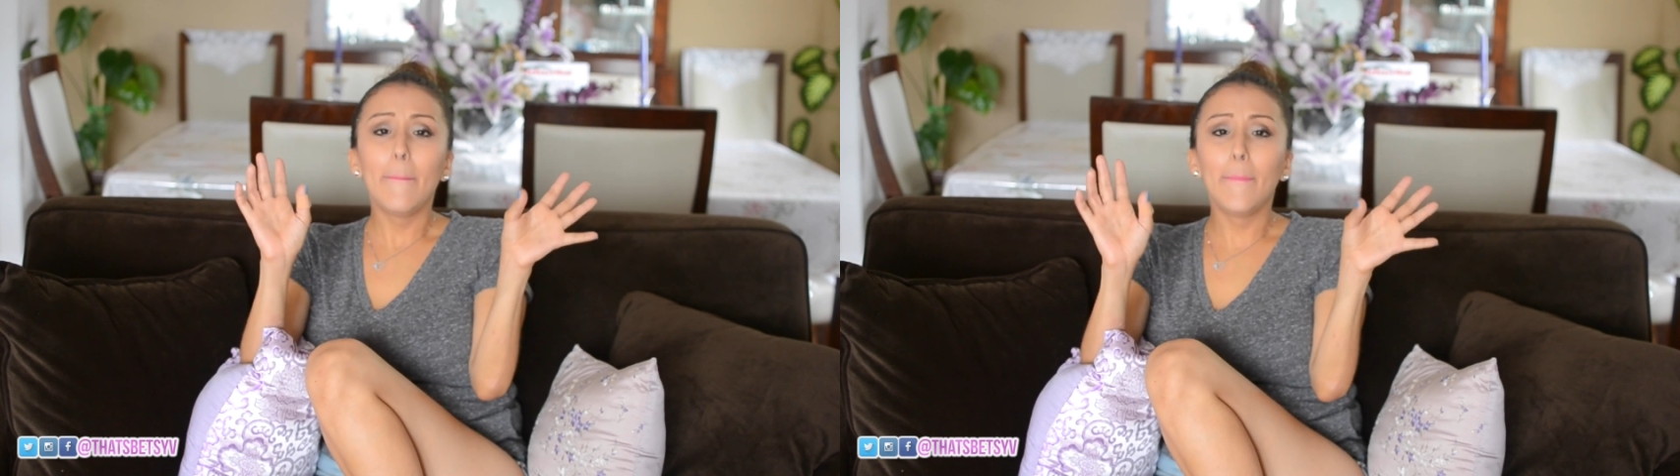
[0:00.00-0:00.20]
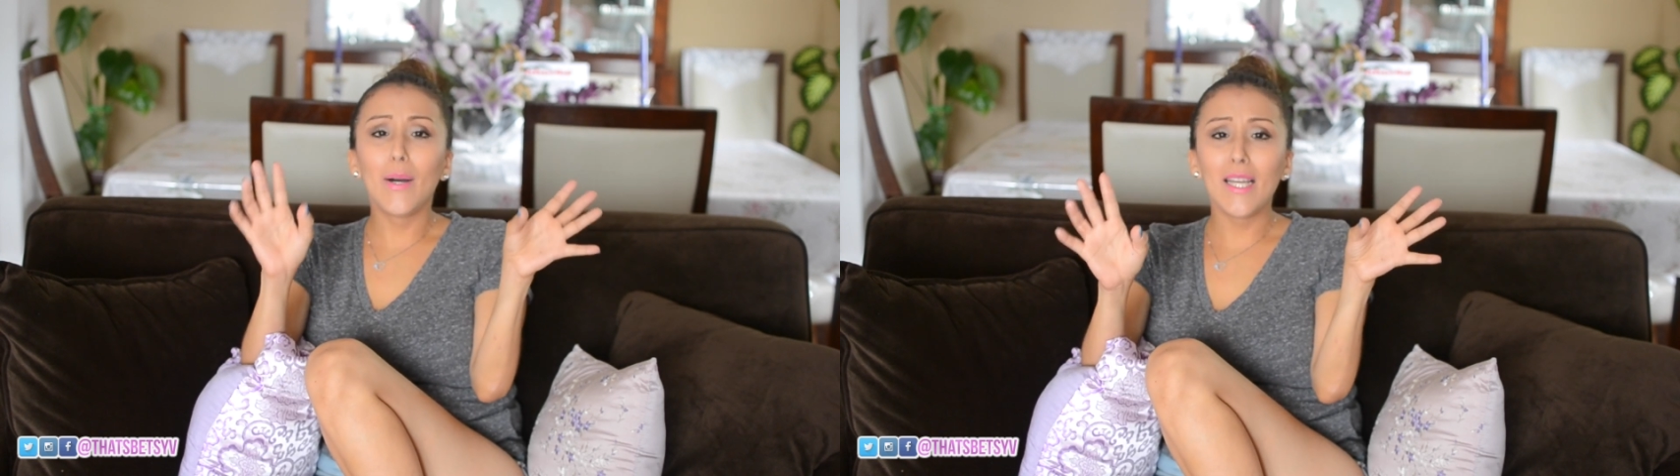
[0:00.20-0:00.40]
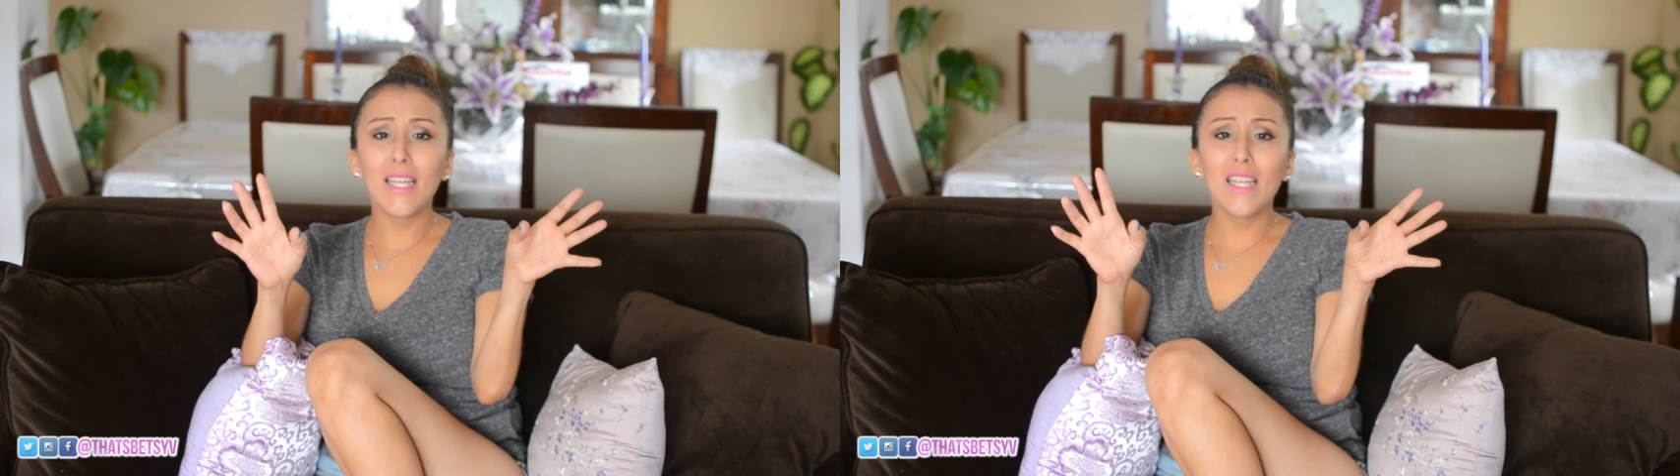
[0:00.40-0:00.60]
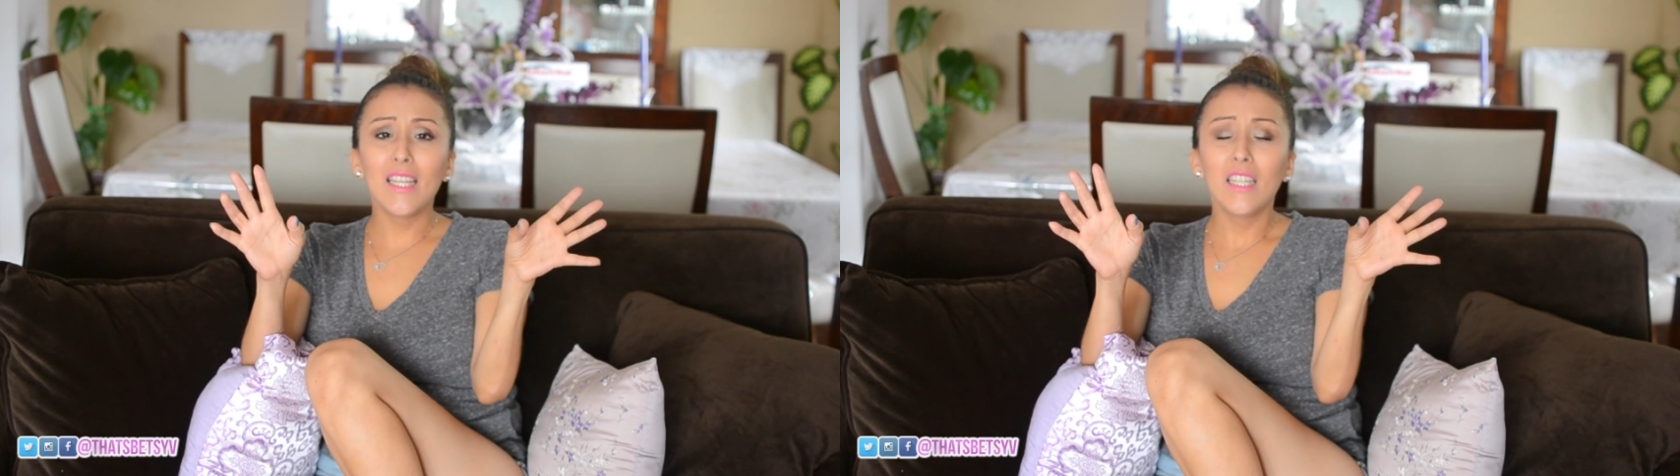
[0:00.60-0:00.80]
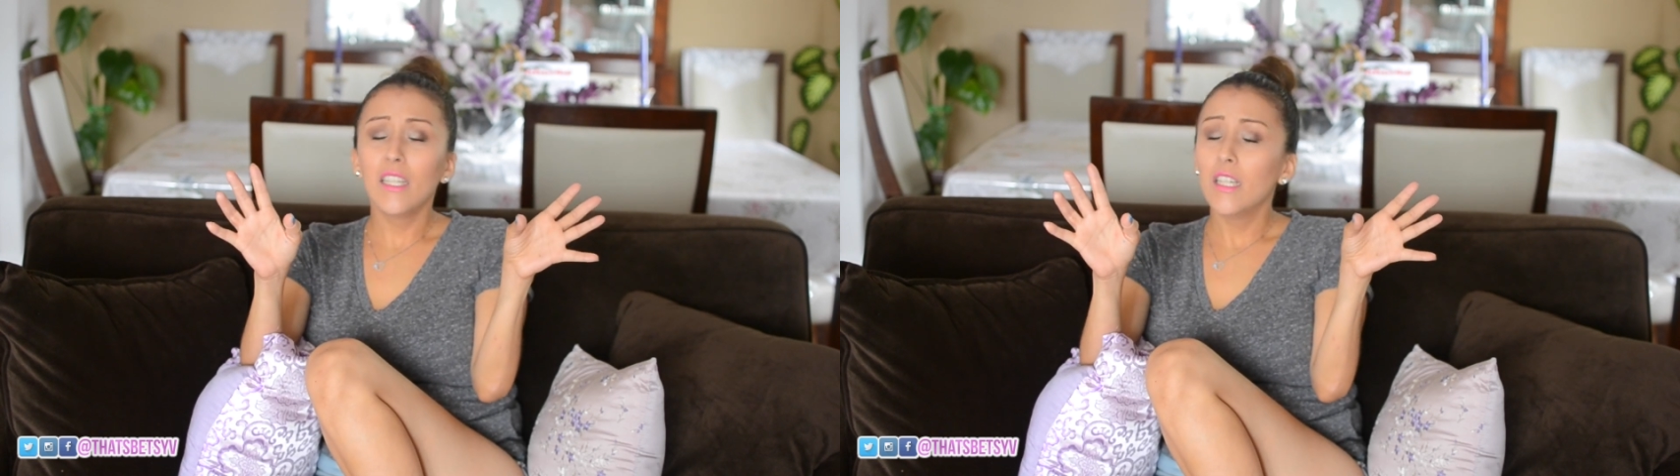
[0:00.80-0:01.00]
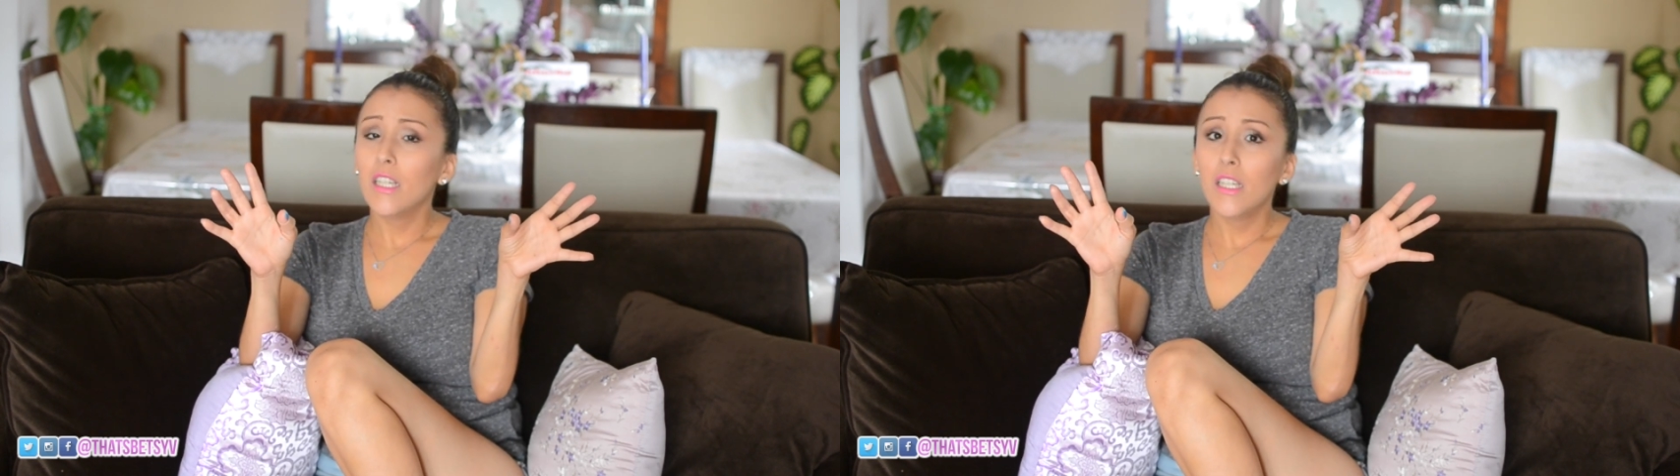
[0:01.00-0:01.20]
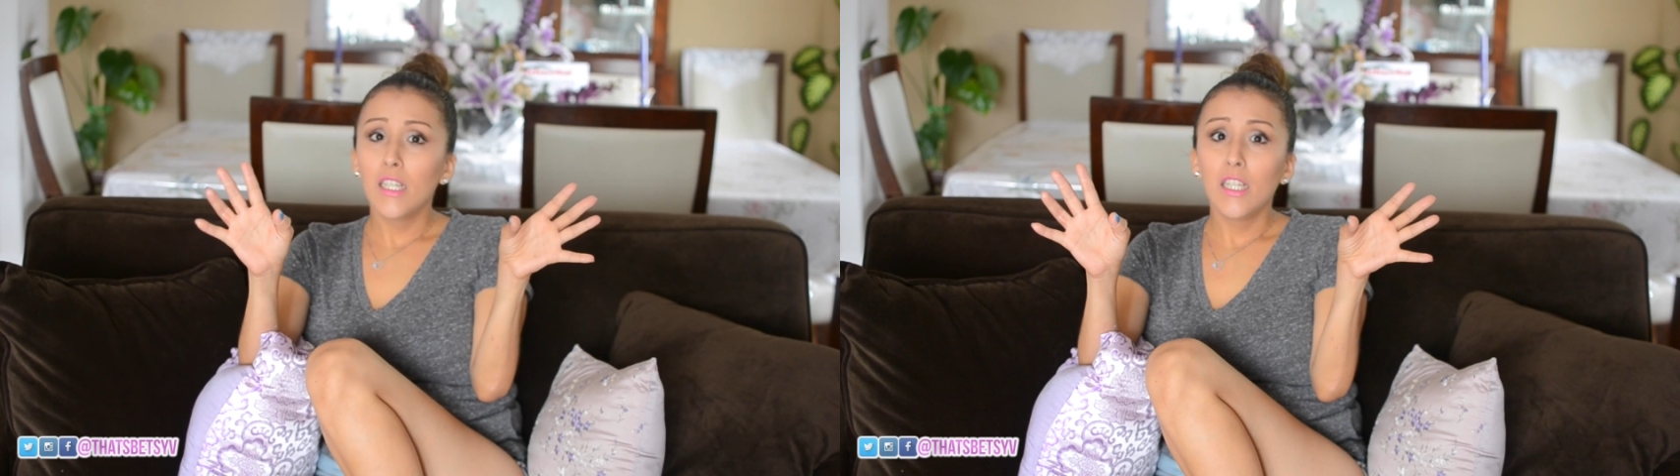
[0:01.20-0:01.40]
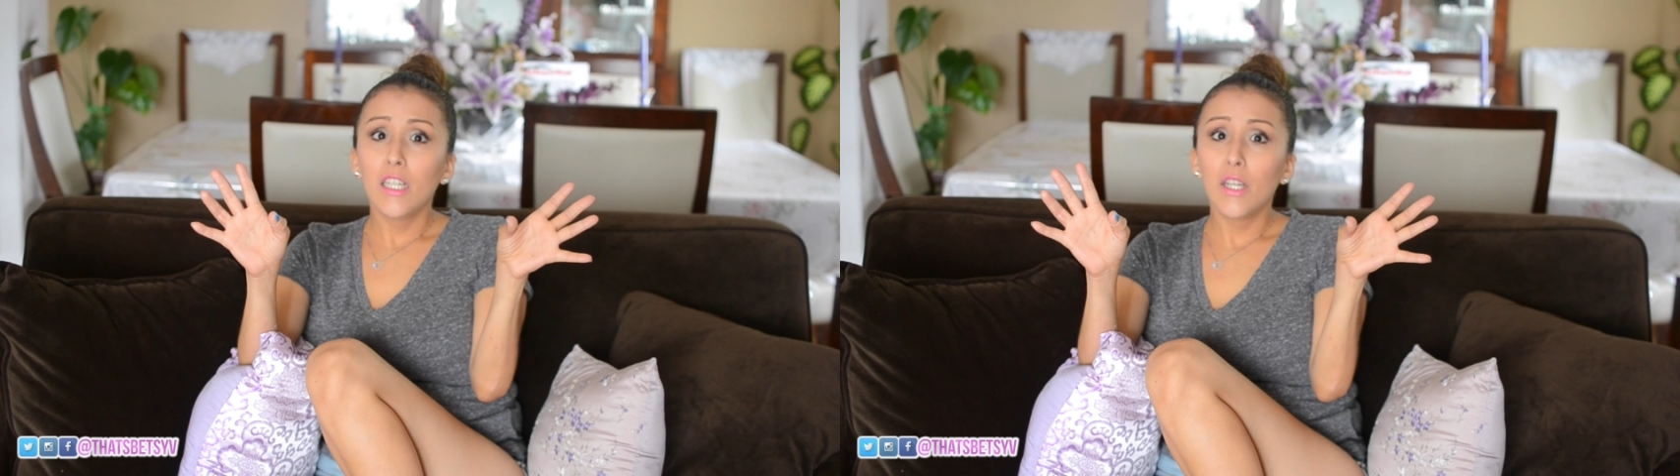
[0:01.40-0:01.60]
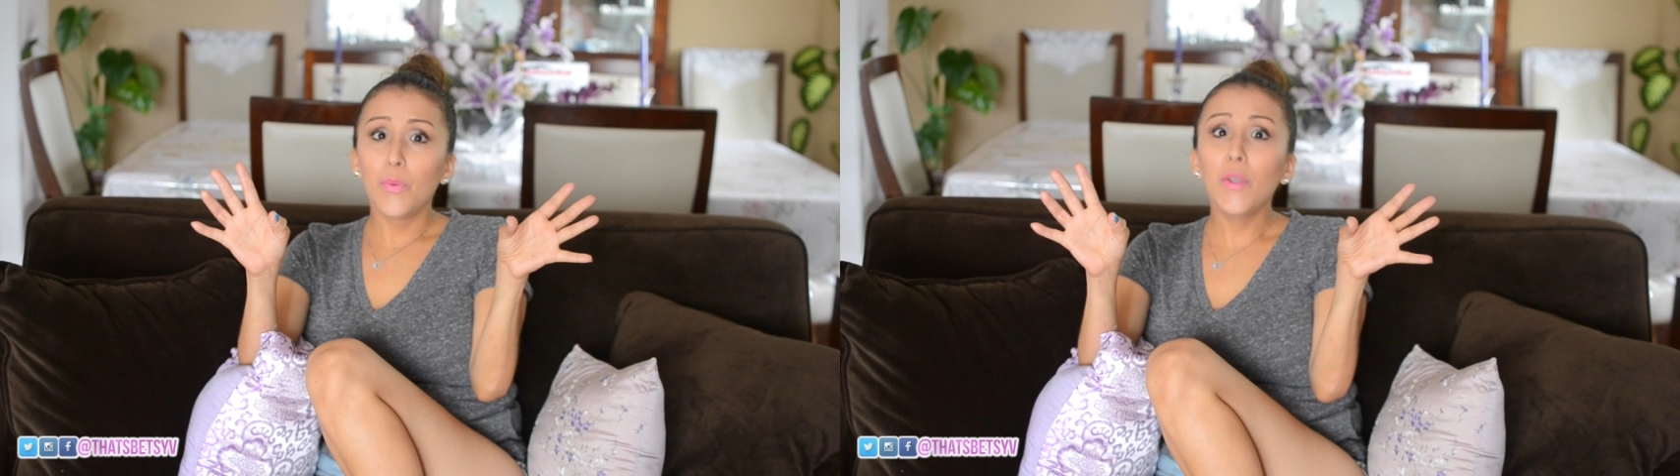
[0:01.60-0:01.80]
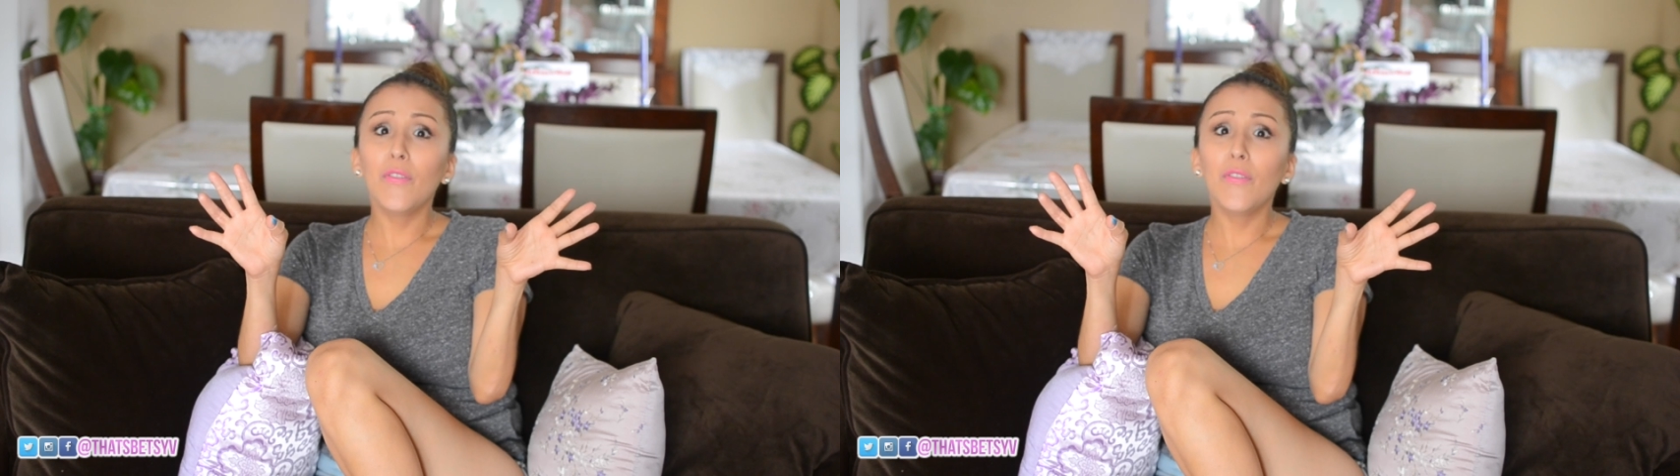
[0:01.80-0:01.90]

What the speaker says: But we